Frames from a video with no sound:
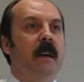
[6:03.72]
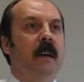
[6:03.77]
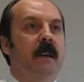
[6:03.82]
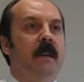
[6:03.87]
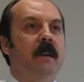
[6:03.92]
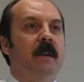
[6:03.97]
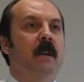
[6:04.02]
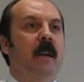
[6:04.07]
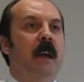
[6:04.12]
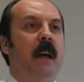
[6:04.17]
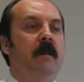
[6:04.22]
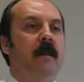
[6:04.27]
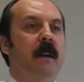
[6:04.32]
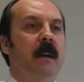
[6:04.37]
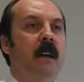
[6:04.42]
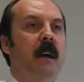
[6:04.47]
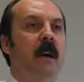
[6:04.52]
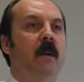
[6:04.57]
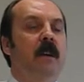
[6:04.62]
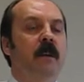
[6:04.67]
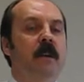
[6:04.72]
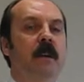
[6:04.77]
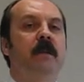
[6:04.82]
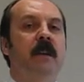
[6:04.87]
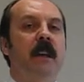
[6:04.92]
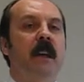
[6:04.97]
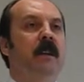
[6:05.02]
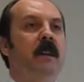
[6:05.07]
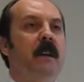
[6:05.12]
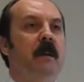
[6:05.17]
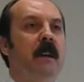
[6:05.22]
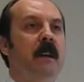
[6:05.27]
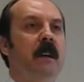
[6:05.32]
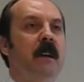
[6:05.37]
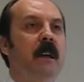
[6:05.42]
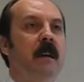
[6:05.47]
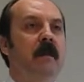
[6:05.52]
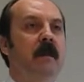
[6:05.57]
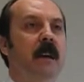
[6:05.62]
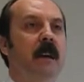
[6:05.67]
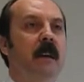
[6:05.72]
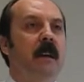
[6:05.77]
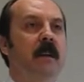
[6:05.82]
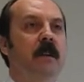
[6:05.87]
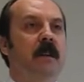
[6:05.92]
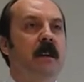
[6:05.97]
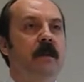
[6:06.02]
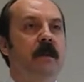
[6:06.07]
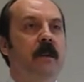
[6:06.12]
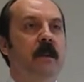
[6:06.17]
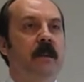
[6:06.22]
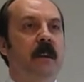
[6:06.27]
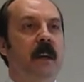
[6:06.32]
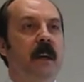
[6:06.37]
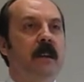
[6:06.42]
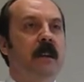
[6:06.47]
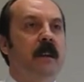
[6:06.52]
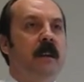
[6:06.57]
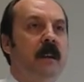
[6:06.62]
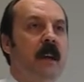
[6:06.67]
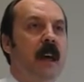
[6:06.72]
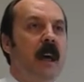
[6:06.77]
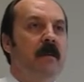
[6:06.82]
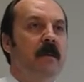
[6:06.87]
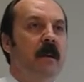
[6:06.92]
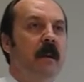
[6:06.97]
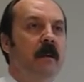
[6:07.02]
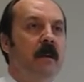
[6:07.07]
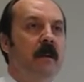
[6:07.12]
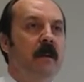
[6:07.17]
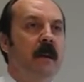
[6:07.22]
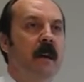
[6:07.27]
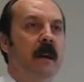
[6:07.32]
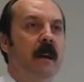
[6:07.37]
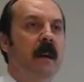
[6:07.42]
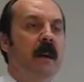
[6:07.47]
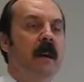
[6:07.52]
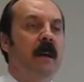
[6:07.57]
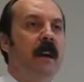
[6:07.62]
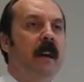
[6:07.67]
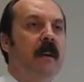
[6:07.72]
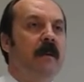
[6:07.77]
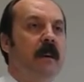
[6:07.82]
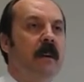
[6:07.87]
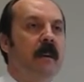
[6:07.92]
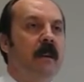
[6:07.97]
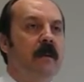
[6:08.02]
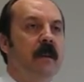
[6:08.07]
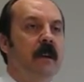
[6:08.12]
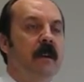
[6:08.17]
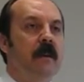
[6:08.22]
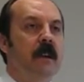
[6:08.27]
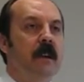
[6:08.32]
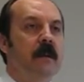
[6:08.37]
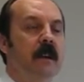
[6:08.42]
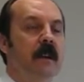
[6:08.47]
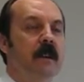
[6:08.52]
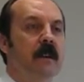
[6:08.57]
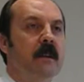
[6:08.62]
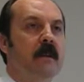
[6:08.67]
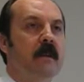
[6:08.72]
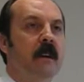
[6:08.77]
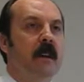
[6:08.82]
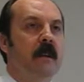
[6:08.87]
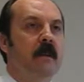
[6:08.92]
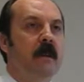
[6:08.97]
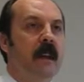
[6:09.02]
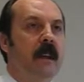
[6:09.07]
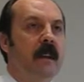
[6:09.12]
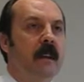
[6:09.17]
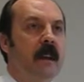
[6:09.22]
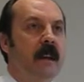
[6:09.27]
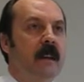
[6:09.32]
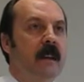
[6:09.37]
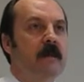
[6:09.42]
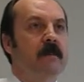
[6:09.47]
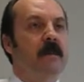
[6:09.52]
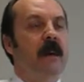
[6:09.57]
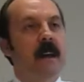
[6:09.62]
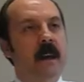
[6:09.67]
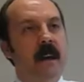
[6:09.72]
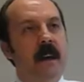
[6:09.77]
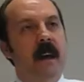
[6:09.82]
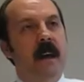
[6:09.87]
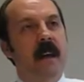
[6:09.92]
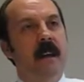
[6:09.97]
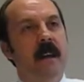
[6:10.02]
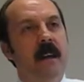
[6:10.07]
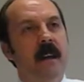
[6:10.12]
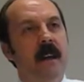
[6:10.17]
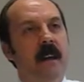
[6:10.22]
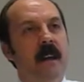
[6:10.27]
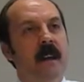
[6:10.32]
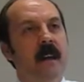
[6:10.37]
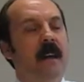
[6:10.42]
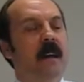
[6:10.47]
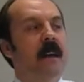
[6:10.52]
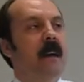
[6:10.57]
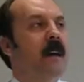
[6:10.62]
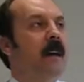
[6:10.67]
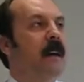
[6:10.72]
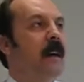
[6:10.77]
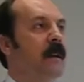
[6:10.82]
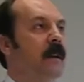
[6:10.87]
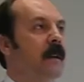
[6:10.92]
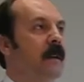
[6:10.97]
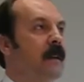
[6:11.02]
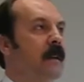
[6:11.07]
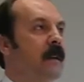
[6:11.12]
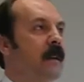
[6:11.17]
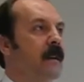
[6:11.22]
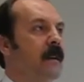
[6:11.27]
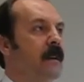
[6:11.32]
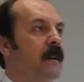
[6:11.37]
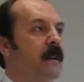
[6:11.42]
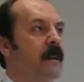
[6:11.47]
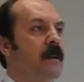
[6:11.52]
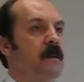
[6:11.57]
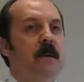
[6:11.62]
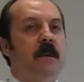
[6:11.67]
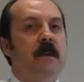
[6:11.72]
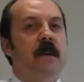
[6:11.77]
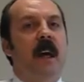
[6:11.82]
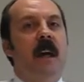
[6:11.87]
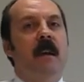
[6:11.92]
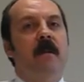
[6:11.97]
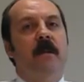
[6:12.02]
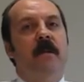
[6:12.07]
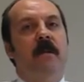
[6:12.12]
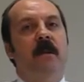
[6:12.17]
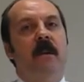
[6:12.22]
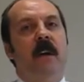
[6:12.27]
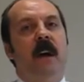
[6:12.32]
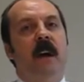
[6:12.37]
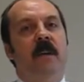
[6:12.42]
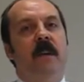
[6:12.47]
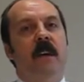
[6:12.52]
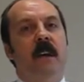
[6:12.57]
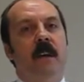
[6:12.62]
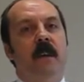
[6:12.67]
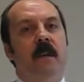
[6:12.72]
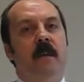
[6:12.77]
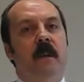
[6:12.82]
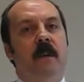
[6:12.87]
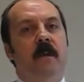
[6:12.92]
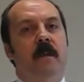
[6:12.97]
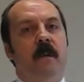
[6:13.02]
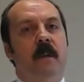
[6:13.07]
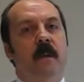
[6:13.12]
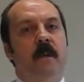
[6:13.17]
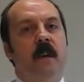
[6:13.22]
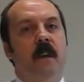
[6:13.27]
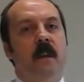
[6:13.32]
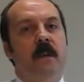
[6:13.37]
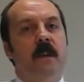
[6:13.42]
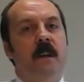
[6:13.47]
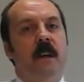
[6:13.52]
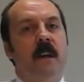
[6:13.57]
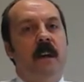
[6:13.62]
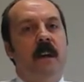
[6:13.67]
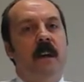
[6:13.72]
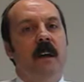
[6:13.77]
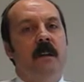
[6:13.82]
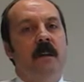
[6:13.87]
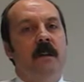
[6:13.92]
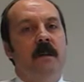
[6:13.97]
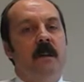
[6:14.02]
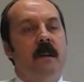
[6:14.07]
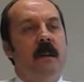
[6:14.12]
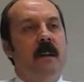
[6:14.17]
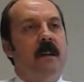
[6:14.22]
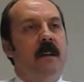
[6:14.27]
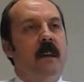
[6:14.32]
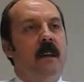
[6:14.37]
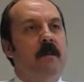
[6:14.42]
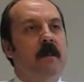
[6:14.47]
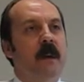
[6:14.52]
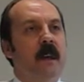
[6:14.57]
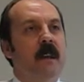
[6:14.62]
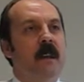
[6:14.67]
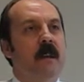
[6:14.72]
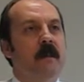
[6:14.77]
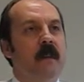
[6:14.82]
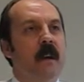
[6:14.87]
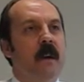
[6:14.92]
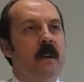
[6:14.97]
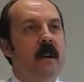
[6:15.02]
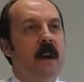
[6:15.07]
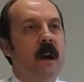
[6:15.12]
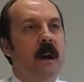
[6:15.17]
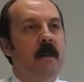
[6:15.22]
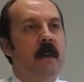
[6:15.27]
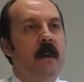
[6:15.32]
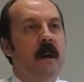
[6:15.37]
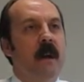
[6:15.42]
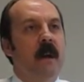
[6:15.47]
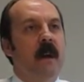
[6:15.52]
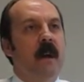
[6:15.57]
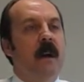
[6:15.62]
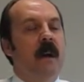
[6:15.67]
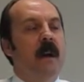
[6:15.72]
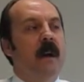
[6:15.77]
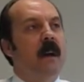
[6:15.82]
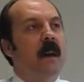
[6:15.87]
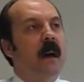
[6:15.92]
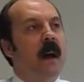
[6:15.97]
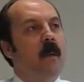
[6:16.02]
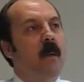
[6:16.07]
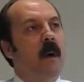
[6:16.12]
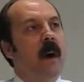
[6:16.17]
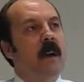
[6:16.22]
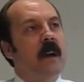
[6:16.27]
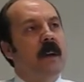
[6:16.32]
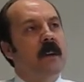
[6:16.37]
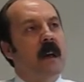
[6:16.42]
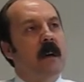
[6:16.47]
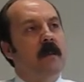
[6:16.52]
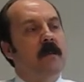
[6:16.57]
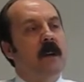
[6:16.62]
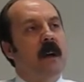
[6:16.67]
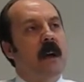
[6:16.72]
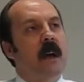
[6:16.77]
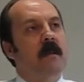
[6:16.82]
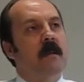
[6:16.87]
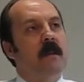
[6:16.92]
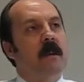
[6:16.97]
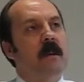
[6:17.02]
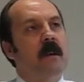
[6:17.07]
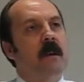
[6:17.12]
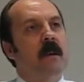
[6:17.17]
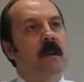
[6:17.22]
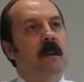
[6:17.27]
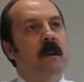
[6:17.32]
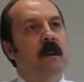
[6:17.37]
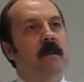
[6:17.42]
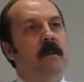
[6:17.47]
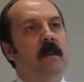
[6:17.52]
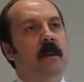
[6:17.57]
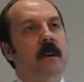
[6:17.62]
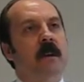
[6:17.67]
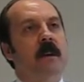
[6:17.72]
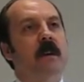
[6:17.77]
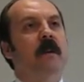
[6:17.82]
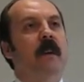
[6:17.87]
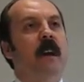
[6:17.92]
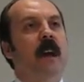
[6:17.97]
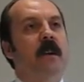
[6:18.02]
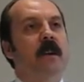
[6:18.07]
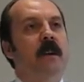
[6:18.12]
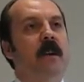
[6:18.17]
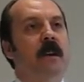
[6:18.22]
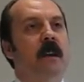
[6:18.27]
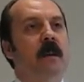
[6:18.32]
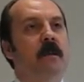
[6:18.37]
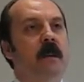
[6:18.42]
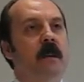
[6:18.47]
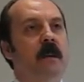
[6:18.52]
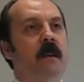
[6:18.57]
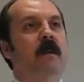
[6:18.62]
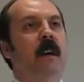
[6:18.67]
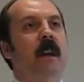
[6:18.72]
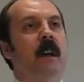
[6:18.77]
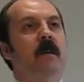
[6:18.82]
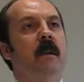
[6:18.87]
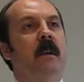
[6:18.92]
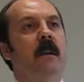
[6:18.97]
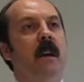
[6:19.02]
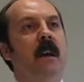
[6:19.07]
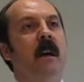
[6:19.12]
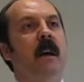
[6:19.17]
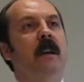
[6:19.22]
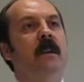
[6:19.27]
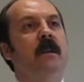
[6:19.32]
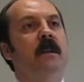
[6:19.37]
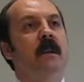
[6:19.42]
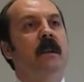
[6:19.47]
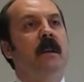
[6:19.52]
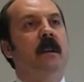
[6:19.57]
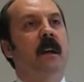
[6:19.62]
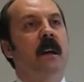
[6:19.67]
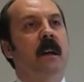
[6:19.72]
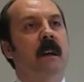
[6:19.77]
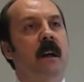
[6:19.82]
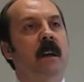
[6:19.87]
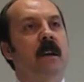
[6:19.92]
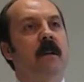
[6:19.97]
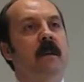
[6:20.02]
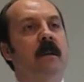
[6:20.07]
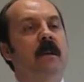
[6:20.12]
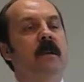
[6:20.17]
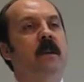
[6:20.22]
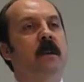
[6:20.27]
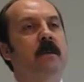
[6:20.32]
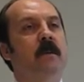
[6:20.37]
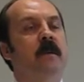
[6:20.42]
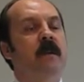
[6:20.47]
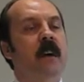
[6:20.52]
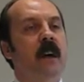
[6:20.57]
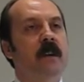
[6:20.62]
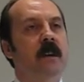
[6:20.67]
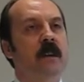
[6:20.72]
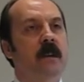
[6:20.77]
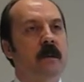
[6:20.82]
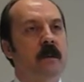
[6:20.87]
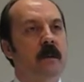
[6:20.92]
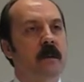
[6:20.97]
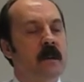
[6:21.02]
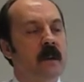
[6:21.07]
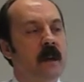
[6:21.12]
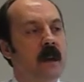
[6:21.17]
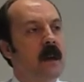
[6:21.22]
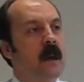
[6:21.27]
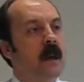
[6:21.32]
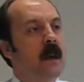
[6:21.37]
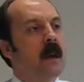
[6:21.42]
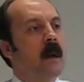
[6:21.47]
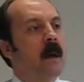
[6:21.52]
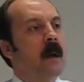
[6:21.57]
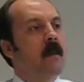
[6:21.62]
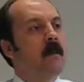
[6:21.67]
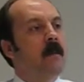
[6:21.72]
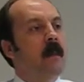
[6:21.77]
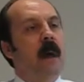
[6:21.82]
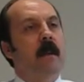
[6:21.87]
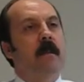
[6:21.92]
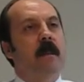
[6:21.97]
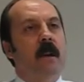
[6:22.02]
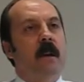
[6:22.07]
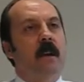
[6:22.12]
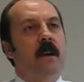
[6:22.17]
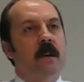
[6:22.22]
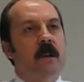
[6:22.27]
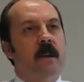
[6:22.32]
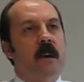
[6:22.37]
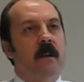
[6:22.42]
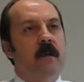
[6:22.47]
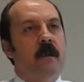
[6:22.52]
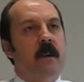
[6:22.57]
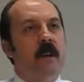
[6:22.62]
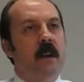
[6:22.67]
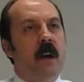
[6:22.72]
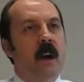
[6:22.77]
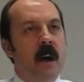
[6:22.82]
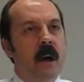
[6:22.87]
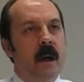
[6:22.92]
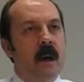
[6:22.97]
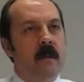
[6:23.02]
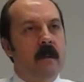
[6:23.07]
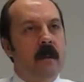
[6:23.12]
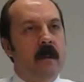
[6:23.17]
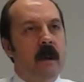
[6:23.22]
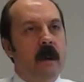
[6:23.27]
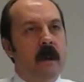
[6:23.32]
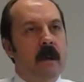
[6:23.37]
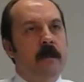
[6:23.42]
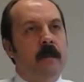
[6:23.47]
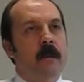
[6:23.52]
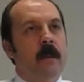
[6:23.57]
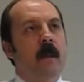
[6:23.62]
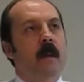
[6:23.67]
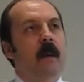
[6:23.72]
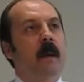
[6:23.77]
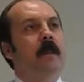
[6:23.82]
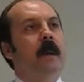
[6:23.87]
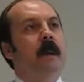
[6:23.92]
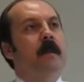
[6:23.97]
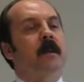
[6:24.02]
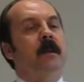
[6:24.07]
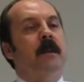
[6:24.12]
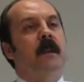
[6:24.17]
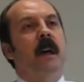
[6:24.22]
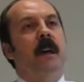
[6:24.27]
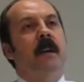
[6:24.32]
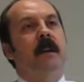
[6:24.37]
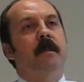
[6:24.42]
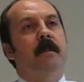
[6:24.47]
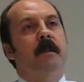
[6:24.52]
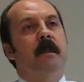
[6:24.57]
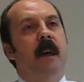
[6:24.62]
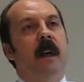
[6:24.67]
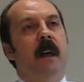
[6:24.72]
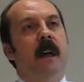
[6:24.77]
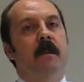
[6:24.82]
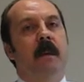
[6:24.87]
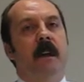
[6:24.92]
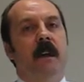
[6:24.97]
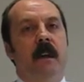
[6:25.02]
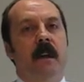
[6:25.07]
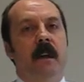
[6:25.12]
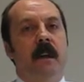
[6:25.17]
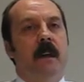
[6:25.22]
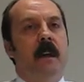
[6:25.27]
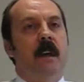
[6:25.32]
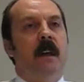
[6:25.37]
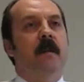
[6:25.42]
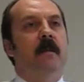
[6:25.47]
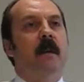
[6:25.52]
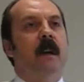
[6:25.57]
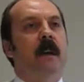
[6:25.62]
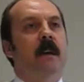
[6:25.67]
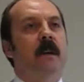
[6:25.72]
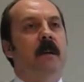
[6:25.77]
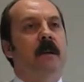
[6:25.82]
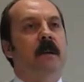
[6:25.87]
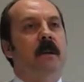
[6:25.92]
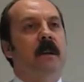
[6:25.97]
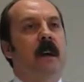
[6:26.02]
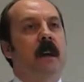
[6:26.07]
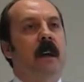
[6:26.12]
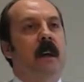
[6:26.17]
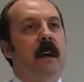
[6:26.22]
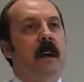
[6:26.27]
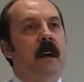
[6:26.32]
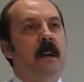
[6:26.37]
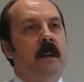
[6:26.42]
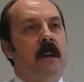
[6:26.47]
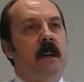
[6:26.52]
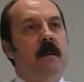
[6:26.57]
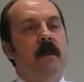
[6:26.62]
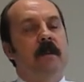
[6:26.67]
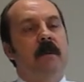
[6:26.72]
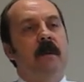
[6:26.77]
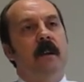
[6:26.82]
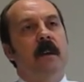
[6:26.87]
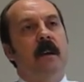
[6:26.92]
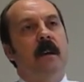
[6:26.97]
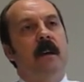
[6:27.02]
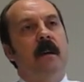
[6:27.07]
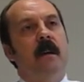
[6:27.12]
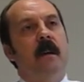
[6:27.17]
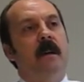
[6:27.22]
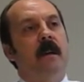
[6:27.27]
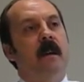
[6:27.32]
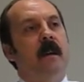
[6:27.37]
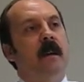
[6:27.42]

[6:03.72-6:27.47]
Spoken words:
it's all happening now. Once you send someone an email, it's off your desk, it's their problem, and they feel they've got to respond straight away, and then it's back again. And as we were saying before, I think we've lost the art to a certain extent of picking the phone up. Yeah. And I worry sometimes that the personal relationships you develop with clients and other industry professionals might be lost over time when people start to hide behind emails and some of the